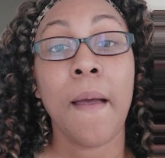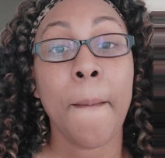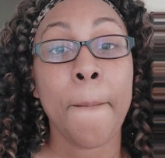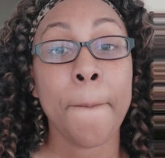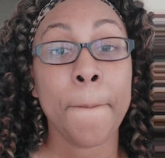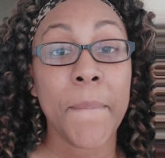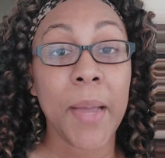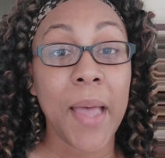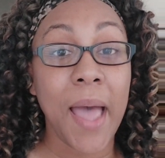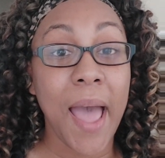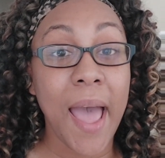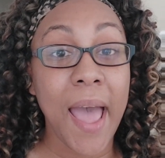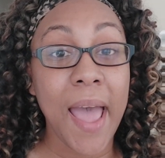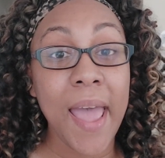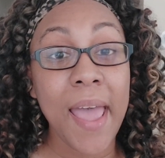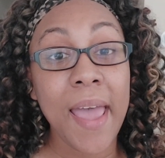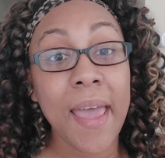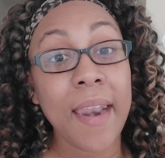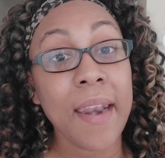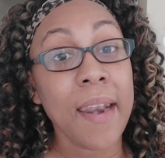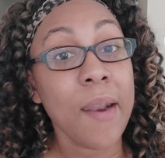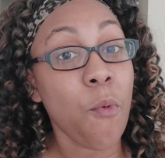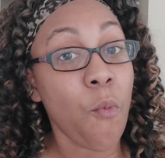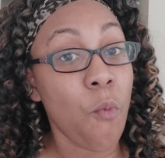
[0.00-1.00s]
But I
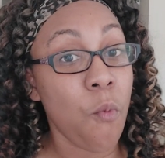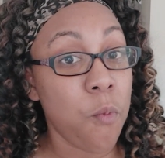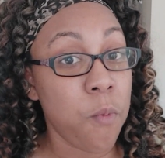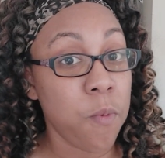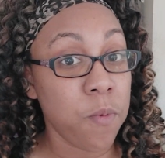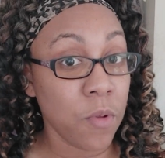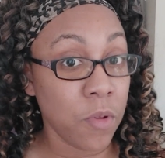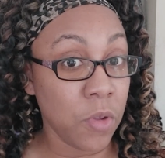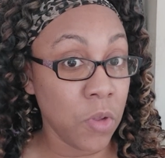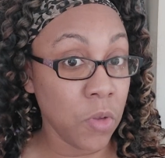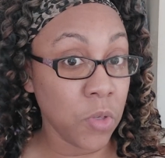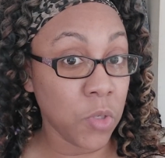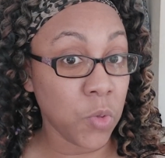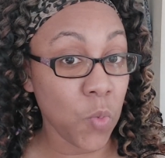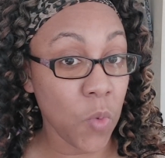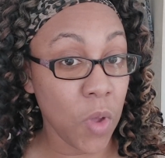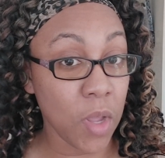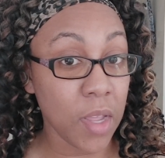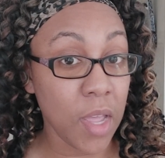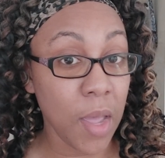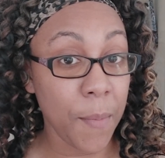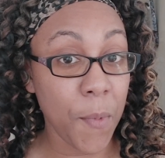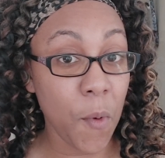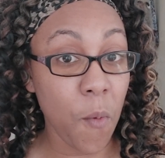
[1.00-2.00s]
had used
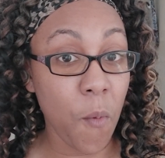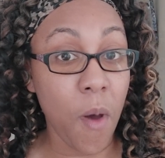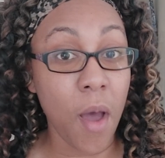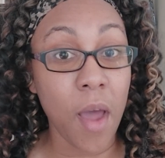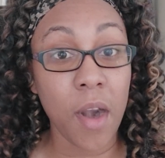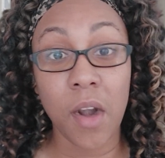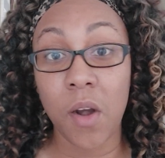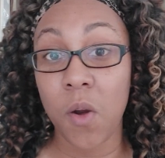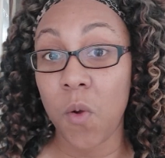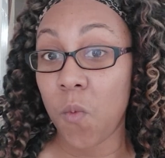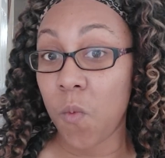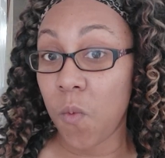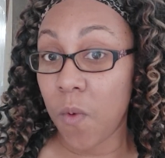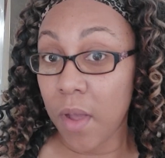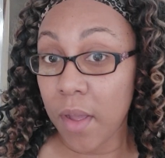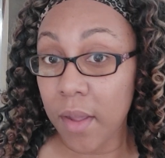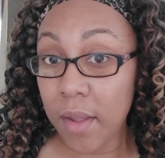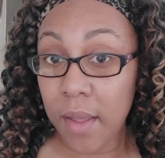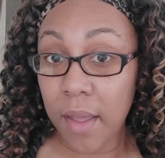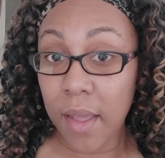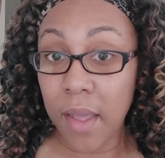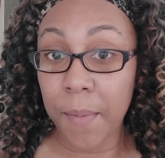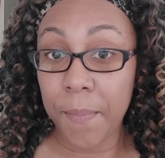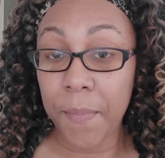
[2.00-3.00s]
1 cup of water,
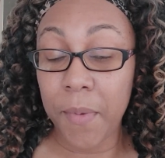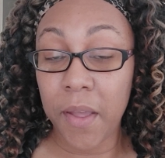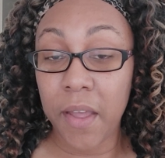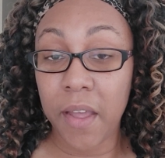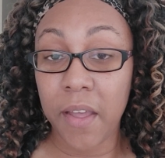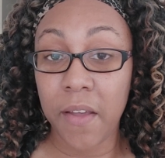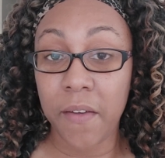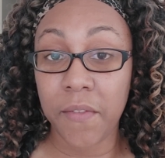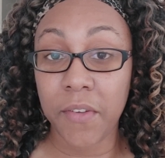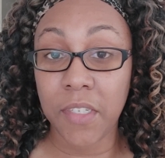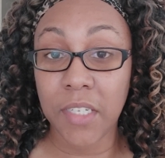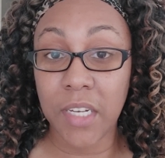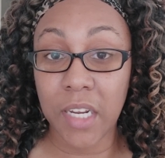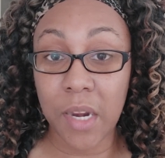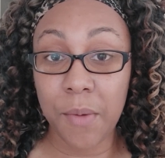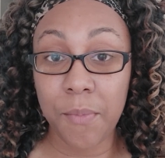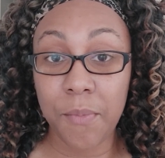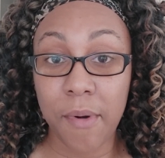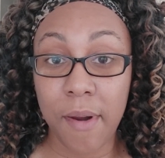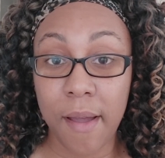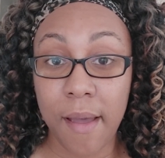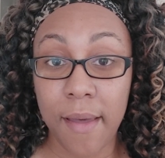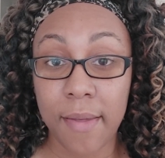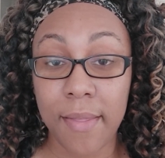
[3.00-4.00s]
1 cup of chicken
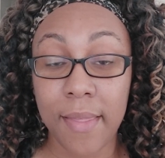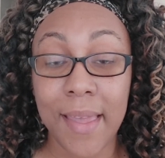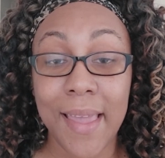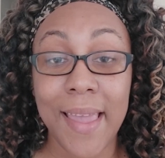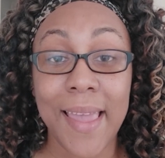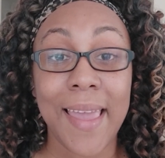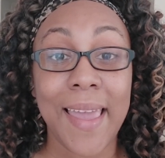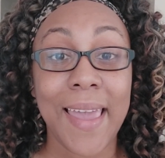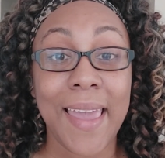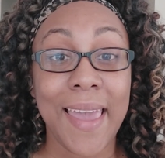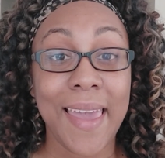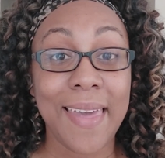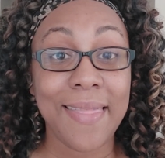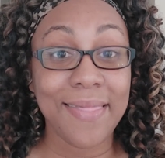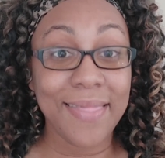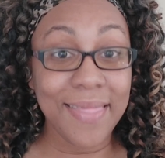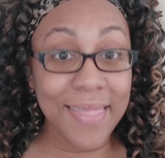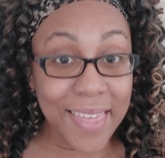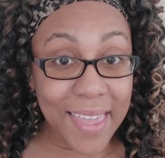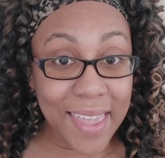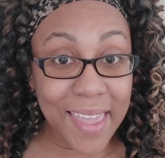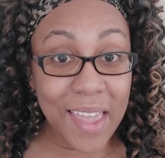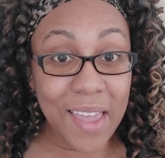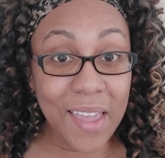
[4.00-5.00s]
broth.
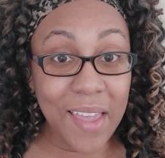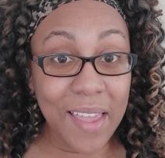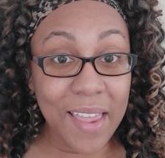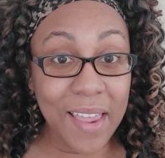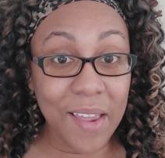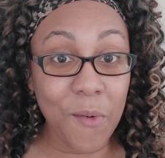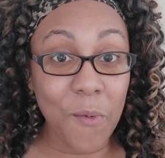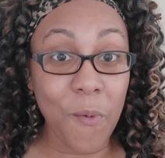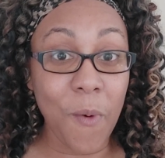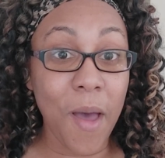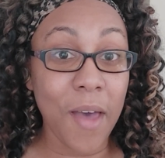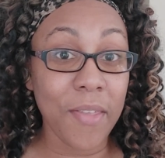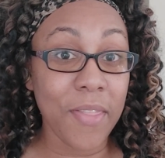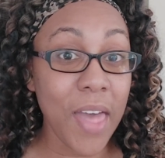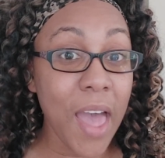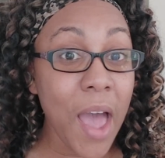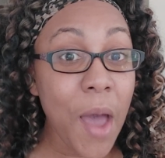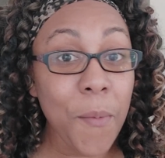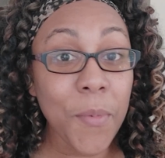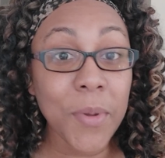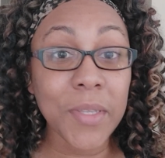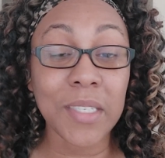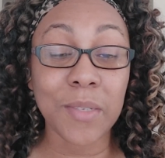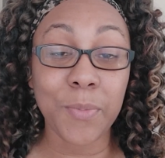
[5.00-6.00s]
And then while
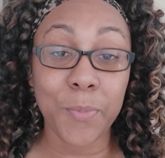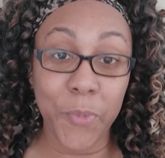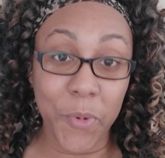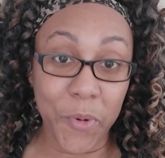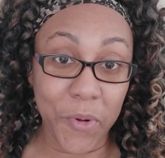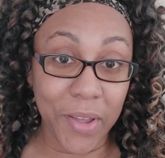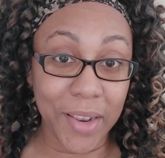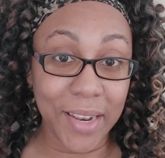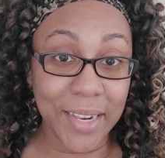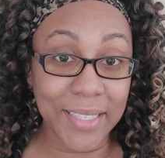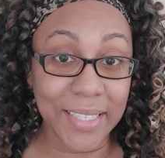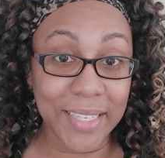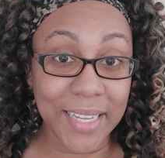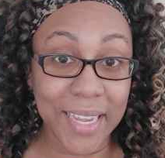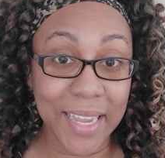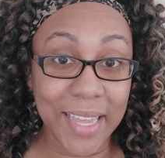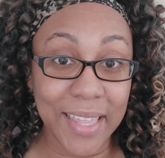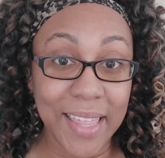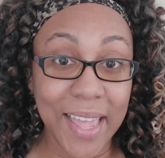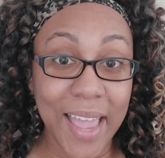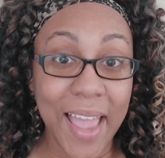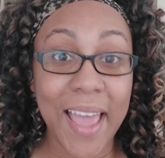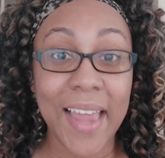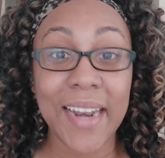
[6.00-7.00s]
that was boiling
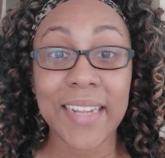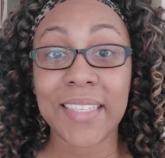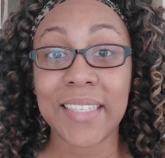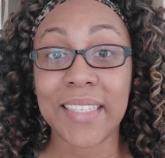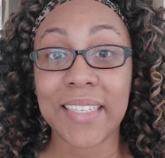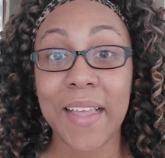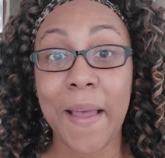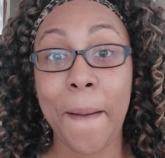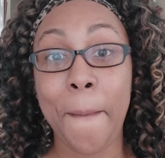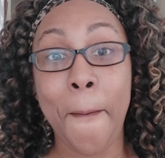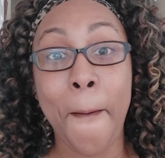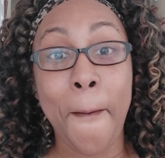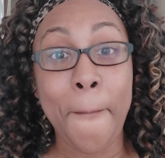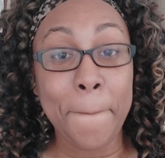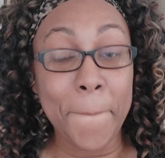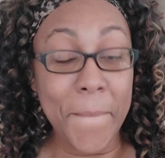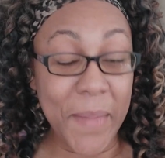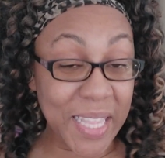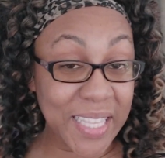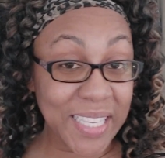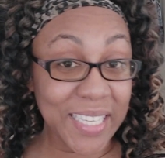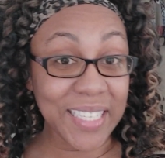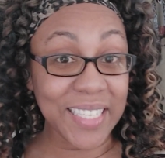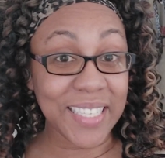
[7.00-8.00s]
together, I added some
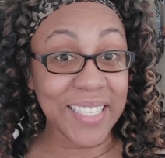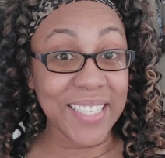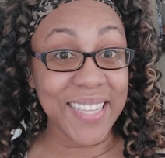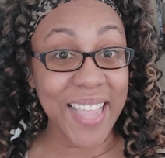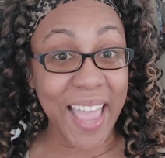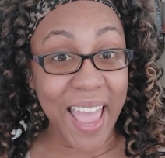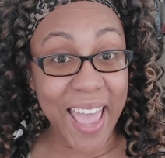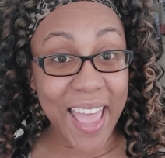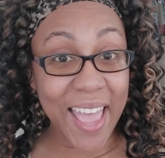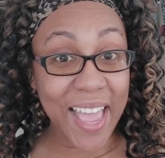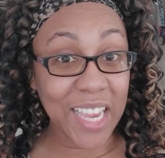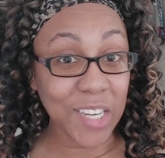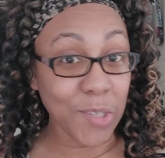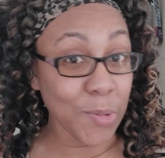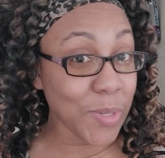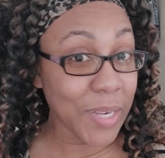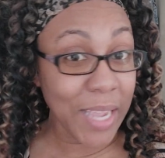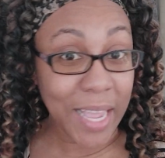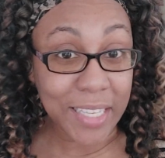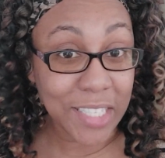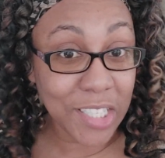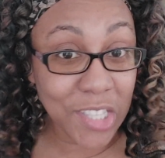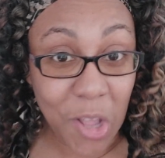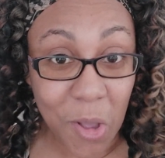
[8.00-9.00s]
Mrs. Dash, which
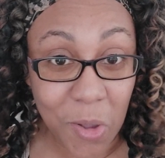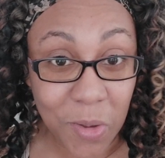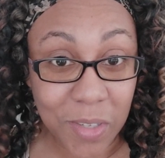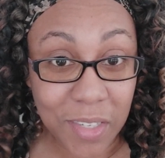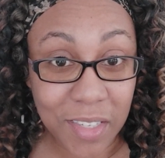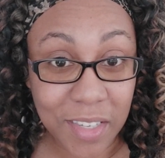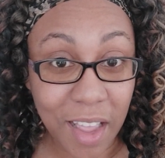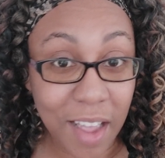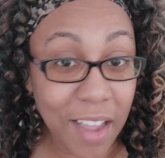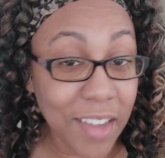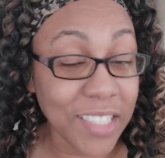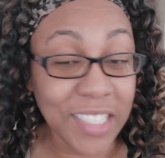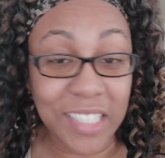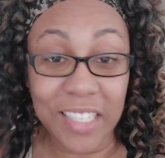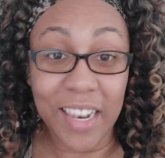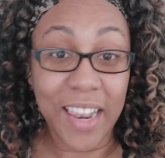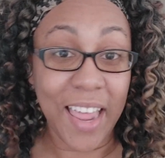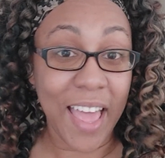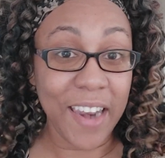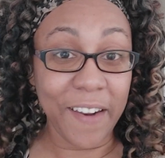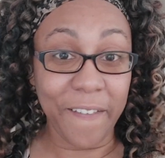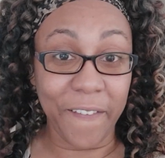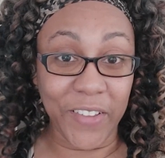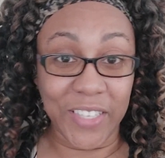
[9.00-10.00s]
has no salt, just a
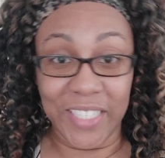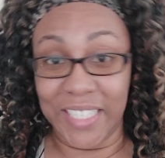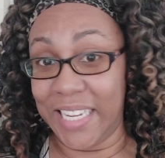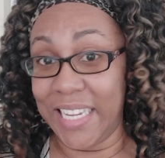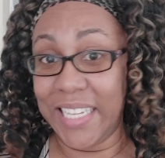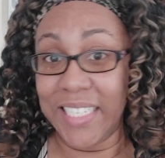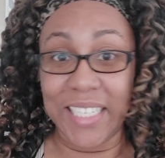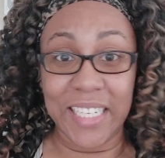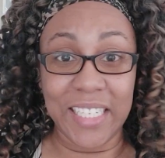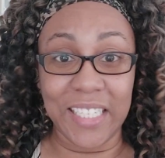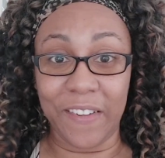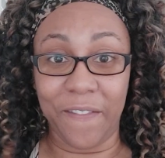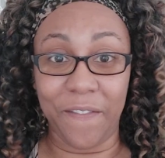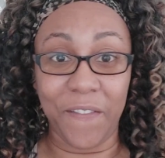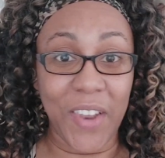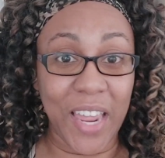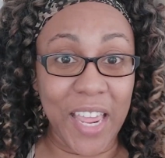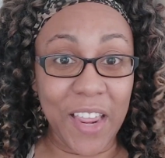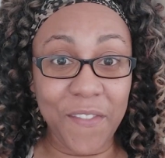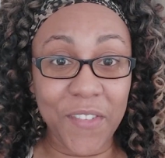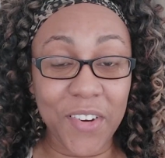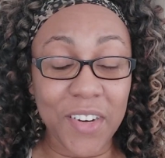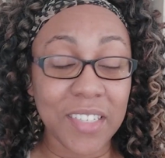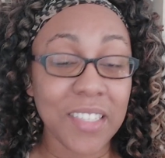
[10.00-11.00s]
lot of seasonings and
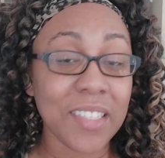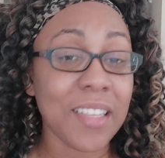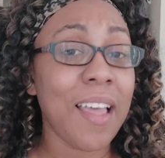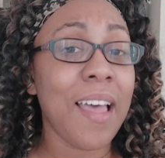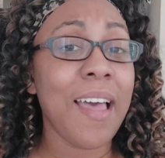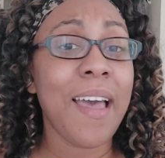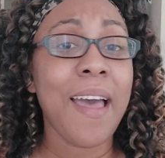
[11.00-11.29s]
flavors.